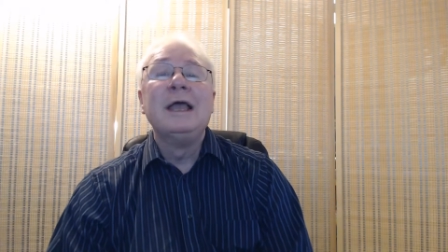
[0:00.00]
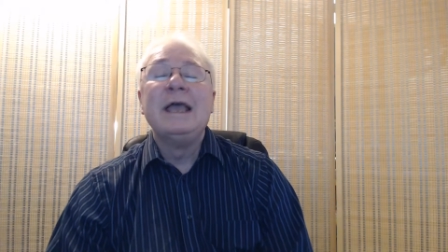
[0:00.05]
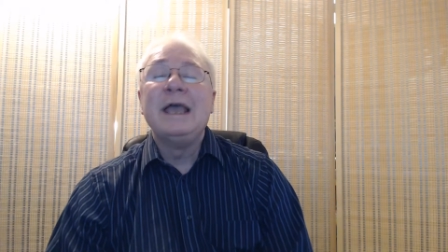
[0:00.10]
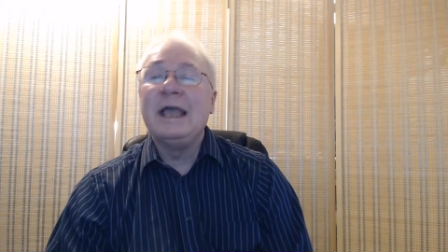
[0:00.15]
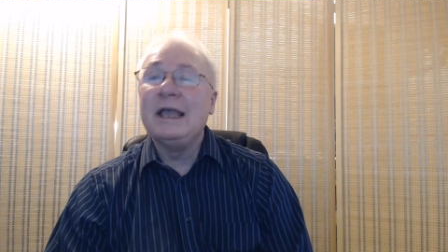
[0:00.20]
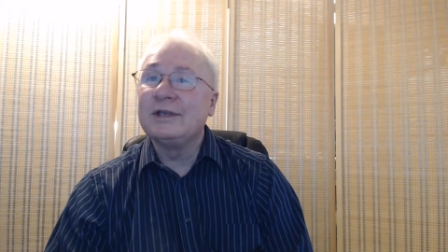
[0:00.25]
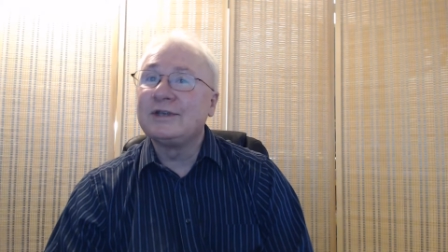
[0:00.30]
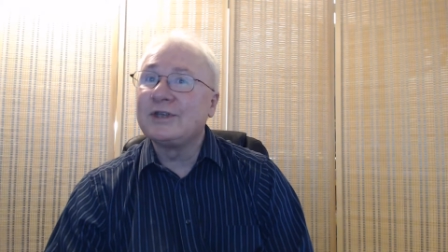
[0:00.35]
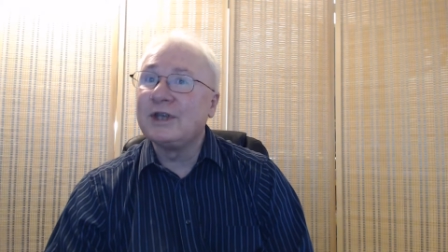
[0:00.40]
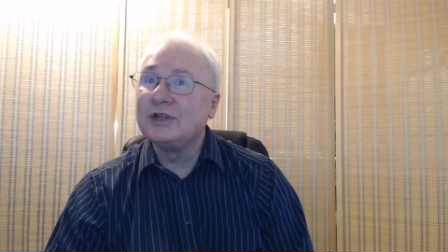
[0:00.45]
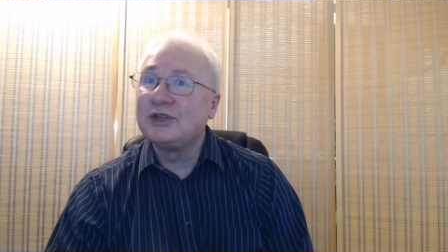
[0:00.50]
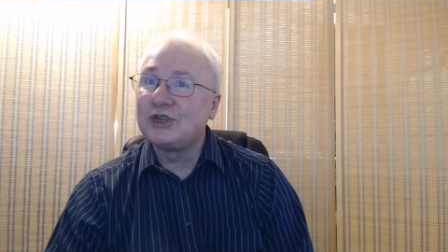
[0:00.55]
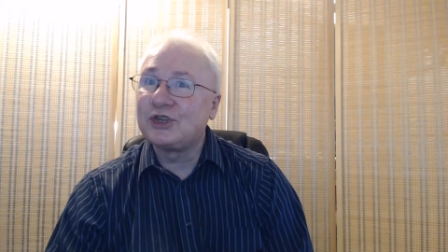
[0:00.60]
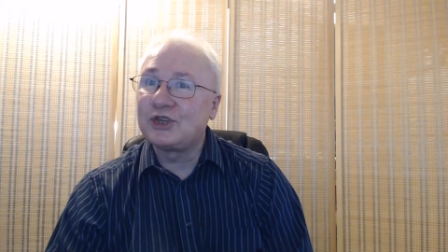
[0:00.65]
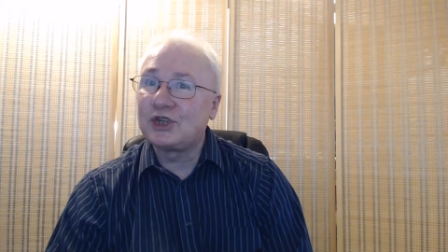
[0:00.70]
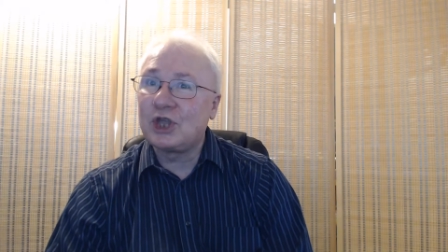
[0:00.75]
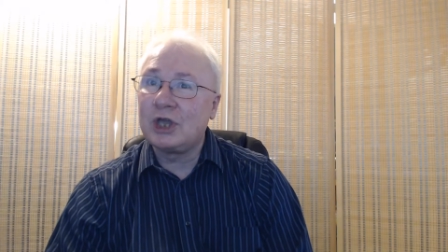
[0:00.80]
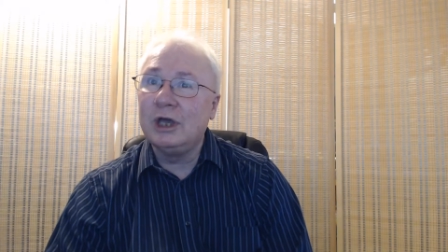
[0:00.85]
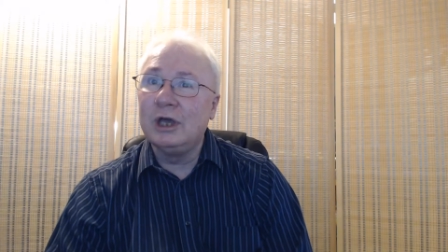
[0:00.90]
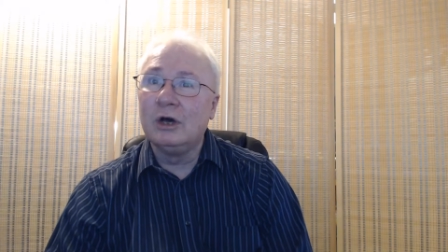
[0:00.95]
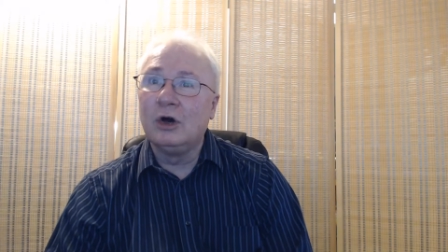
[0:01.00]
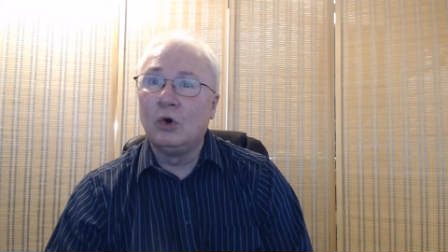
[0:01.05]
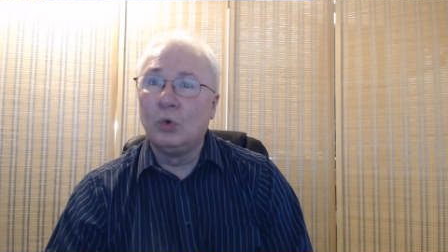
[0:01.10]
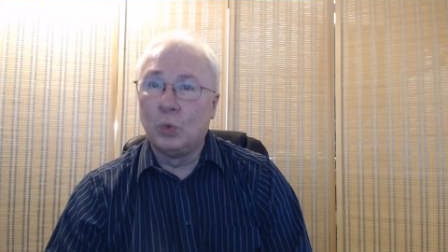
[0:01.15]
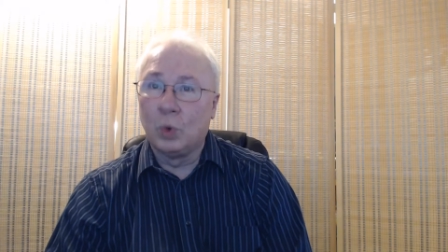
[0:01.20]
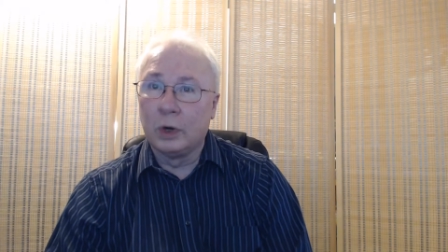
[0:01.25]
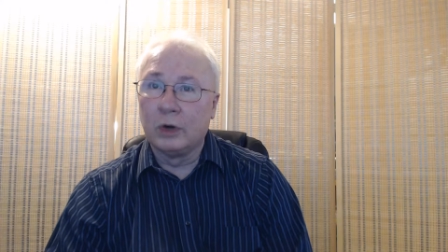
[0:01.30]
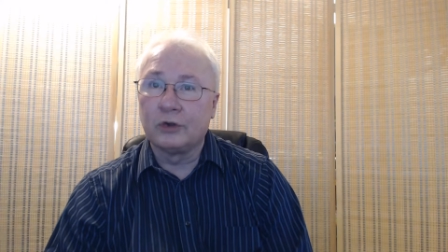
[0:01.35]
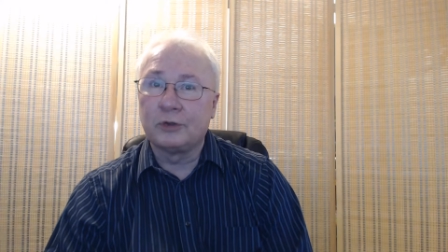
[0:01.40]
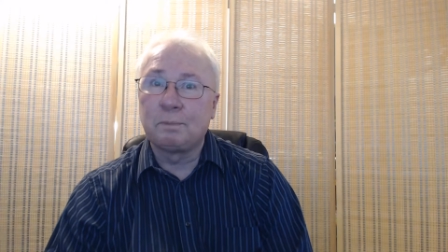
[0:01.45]
is a skill
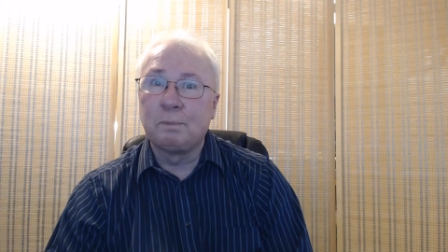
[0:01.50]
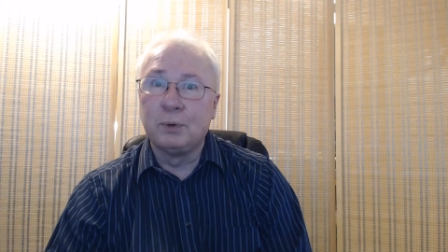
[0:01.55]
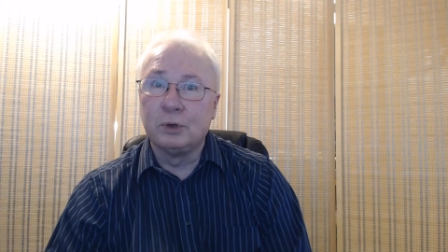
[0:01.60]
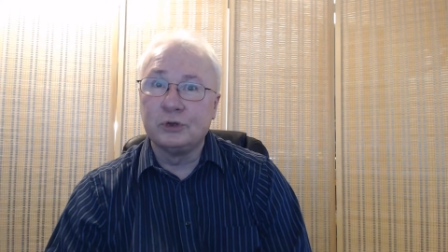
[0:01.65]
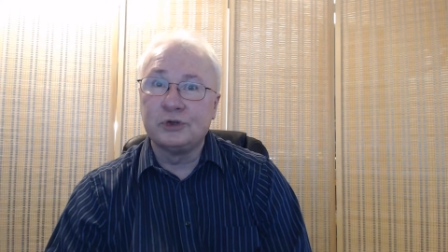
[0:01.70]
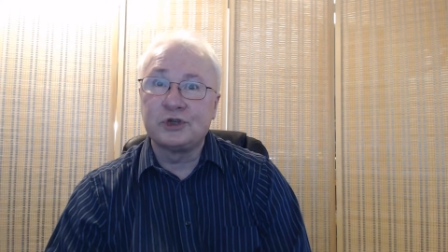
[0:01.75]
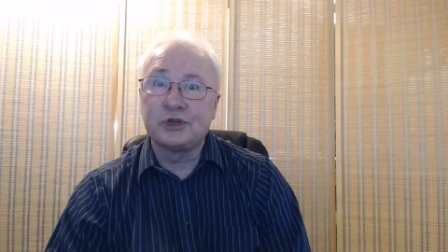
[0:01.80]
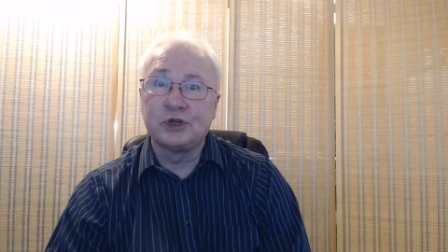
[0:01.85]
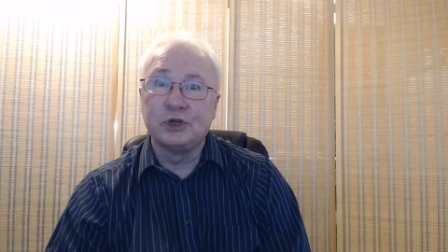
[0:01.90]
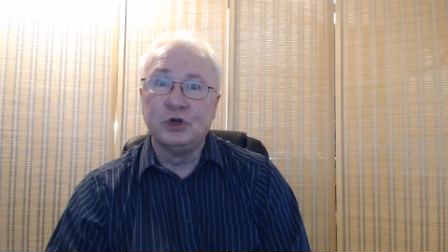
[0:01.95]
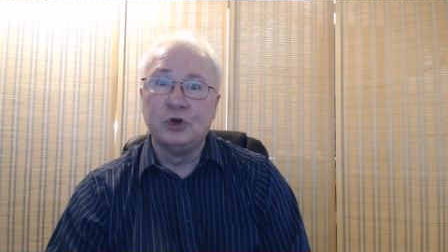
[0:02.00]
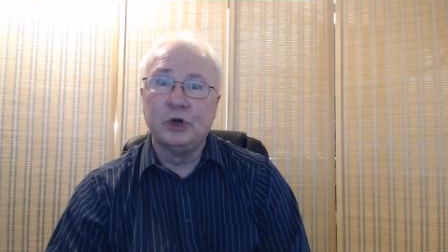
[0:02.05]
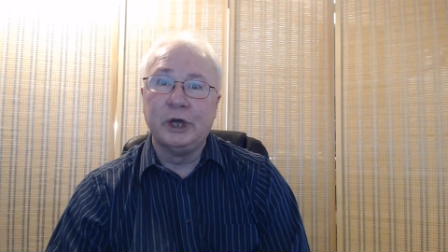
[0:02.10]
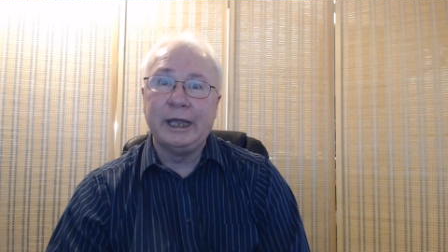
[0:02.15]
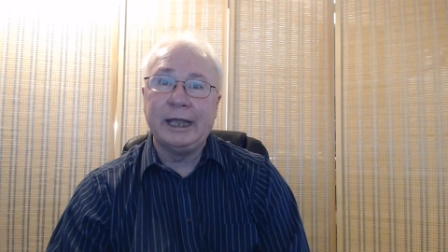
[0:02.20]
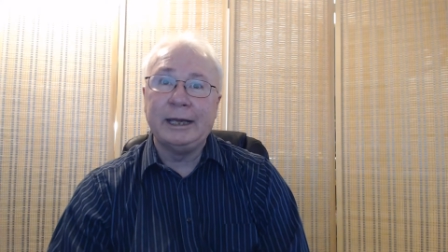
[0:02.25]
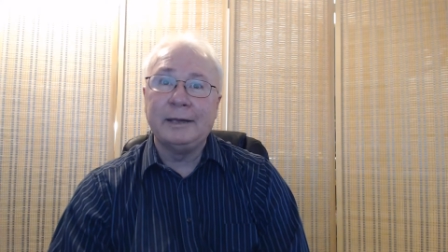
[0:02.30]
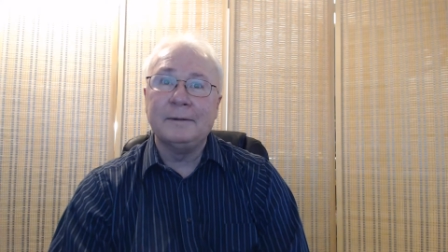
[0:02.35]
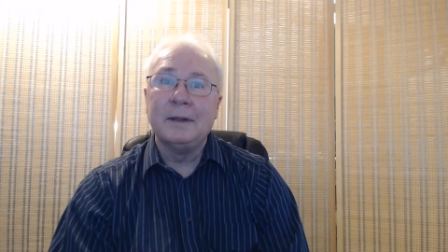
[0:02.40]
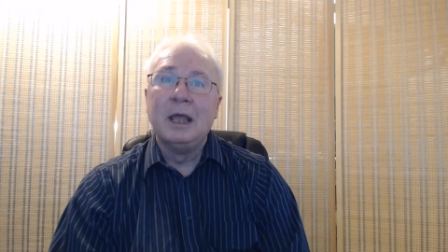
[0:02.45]
worth pursuing.